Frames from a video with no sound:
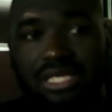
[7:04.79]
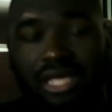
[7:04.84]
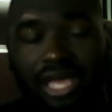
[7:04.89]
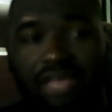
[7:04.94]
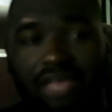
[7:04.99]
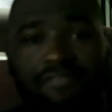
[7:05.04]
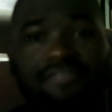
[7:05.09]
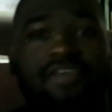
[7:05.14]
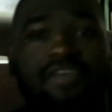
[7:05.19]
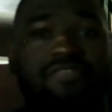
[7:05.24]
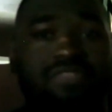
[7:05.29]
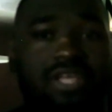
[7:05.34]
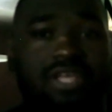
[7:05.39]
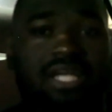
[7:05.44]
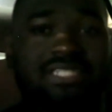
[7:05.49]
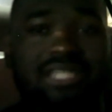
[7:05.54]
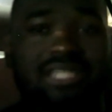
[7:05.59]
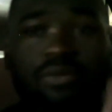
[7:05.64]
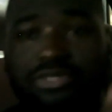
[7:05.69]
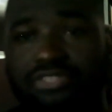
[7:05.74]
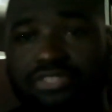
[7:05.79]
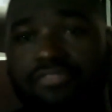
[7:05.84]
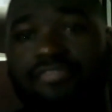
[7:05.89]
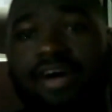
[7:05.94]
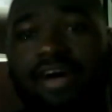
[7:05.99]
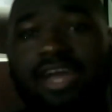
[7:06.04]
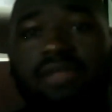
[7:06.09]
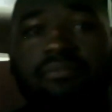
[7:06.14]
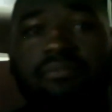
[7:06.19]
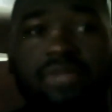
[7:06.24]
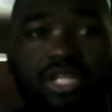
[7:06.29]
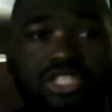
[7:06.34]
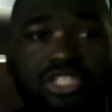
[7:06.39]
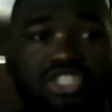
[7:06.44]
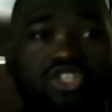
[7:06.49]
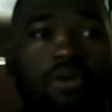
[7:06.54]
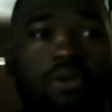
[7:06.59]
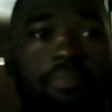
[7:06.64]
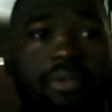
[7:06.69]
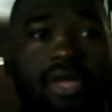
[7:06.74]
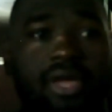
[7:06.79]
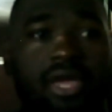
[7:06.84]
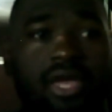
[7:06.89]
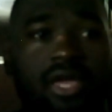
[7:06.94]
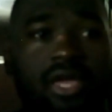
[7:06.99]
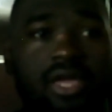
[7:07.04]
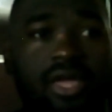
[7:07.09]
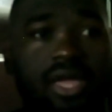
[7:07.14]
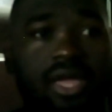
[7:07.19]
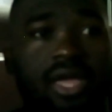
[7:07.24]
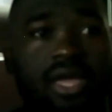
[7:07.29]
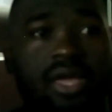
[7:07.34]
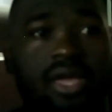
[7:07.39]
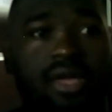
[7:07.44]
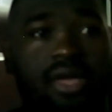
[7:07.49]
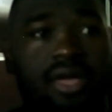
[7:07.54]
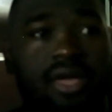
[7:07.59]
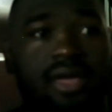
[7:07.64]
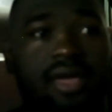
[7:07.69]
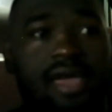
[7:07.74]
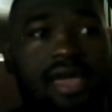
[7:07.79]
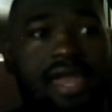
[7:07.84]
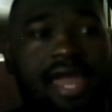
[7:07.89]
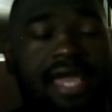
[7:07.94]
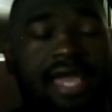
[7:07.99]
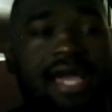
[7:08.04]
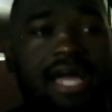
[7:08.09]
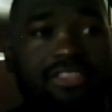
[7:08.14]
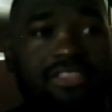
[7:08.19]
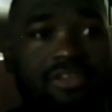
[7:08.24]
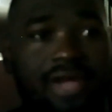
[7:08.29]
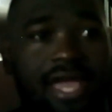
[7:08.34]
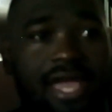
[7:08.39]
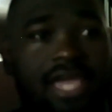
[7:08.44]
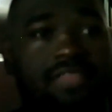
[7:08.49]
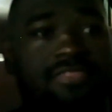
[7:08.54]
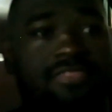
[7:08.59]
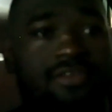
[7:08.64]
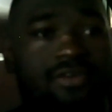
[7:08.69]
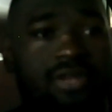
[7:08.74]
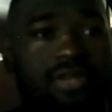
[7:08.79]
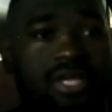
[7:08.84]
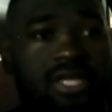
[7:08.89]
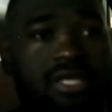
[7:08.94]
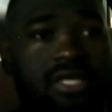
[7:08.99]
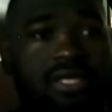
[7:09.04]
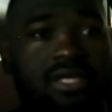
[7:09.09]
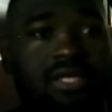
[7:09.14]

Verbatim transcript: 8.50 because I went to Vitamin Shoppe and I got there at 8.30.